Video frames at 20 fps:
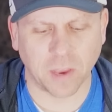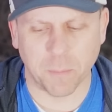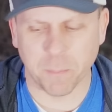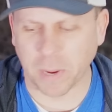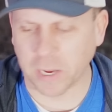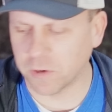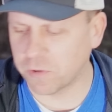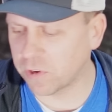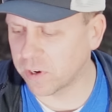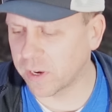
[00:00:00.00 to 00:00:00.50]
I
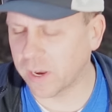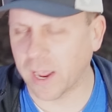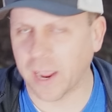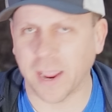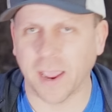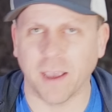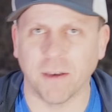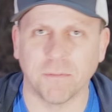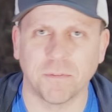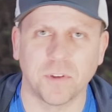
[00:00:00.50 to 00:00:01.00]
mentioned, I
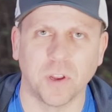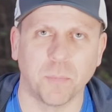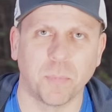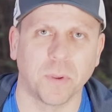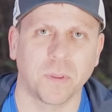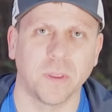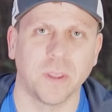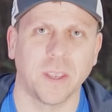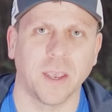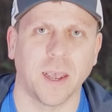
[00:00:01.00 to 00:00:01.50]
have
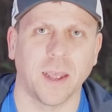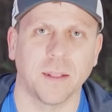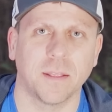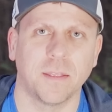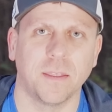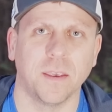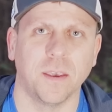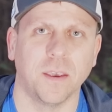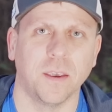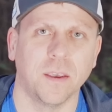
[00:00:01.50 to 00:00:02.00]
typically got
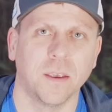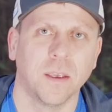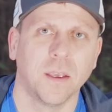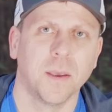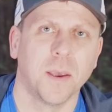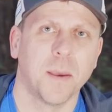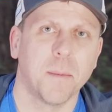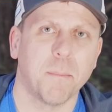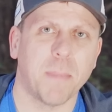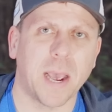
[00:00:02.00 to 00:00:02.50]
the
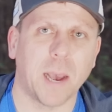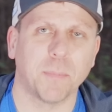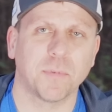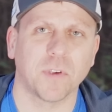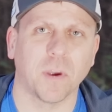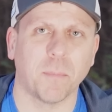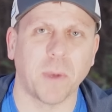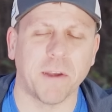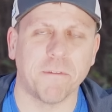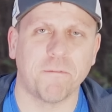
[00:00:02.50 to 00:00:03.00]
maps
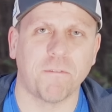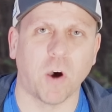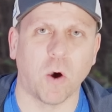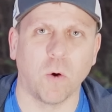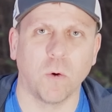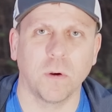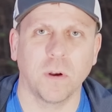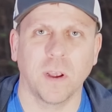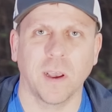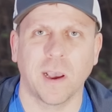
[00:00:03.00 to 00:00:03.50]
on my
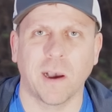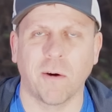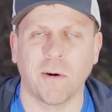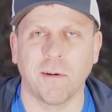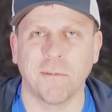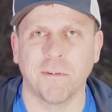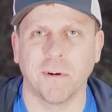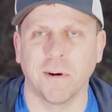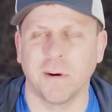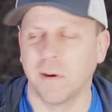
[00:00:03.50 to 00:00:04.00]
phone.
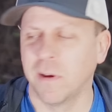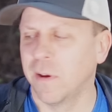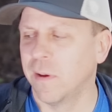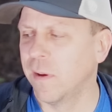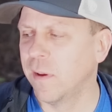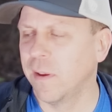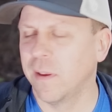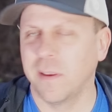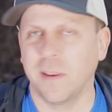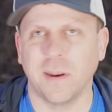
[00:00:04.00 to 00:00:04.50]
However,
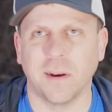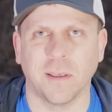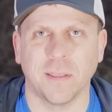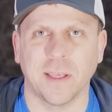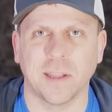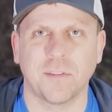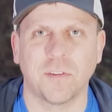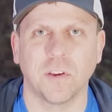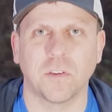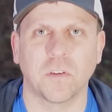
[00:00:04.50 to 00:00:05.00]
you know,
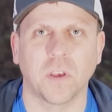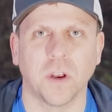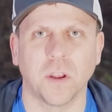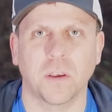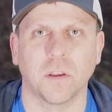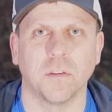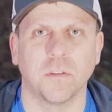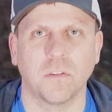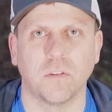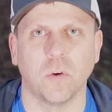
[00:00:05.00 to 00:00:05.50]
that's just gonna
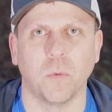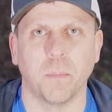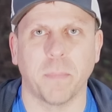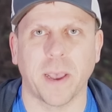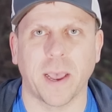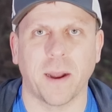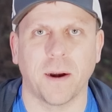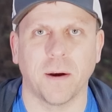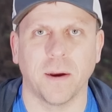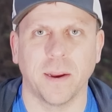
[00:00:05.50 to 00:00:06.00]
consume
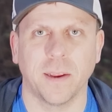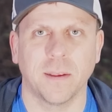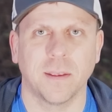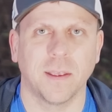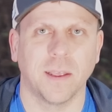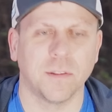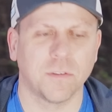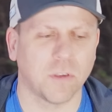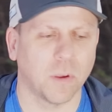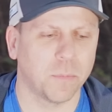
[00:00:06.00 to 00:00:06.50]
battery.
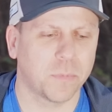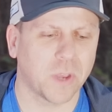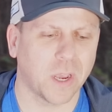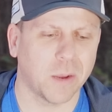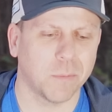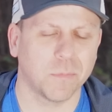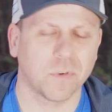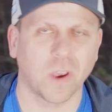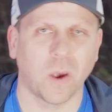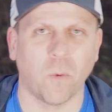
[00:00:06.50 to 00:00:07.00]
And
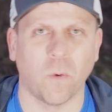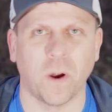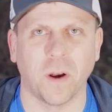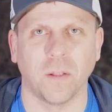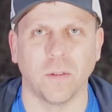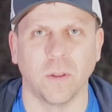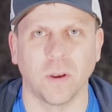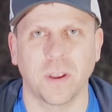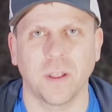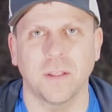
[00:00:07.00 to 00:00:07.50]
sometimes I wanna
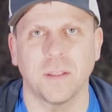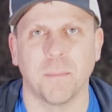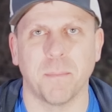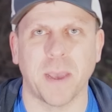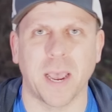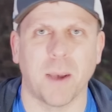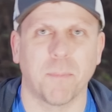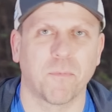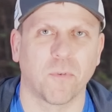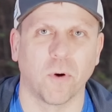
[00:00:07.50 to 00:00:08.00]
look at the
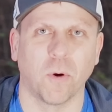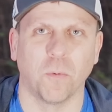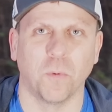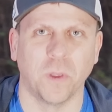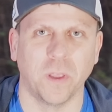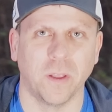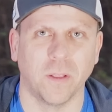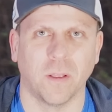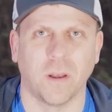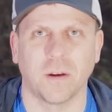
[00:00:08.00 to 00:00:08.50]
map for a
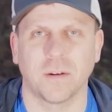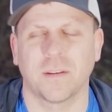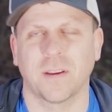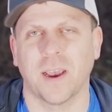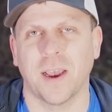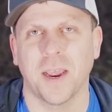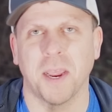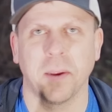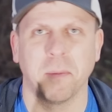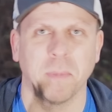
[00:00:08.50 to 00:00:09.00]
really long
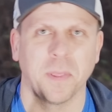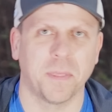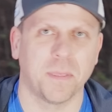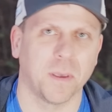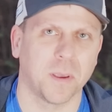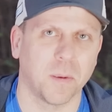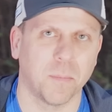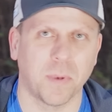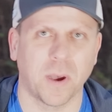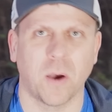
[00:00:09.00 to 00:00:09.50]
time and
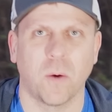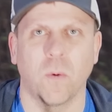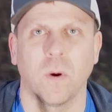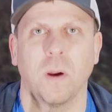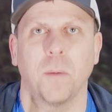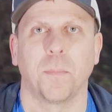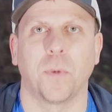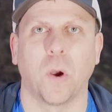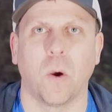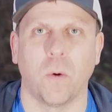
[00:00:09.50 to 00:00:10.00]
think about
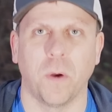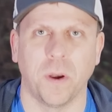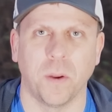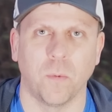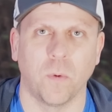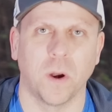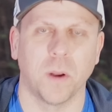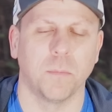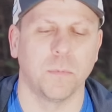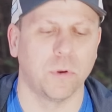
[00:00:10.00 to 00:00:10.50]
where I'm going
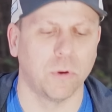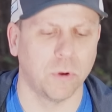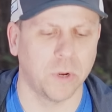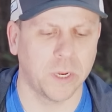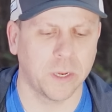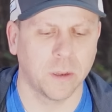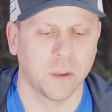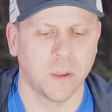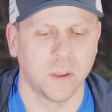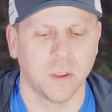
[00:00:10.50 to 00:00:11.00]
and what I'm
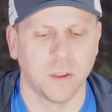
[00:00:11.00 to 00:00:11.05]
doing.